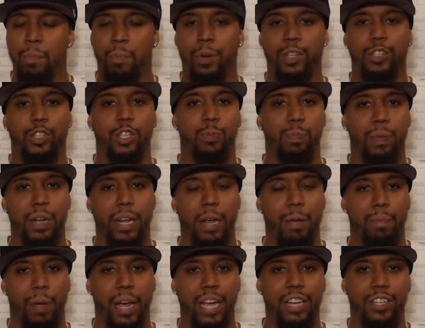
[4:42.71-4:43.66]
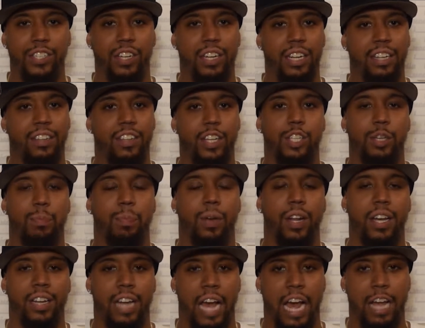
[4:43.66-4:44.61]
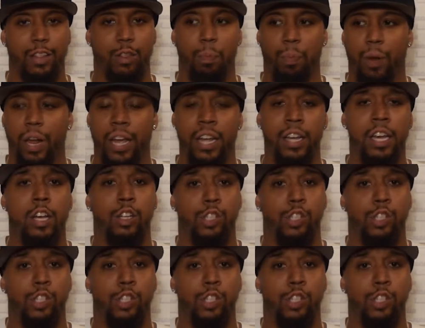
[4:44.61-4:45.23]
but just being patient and disciplined at the plate.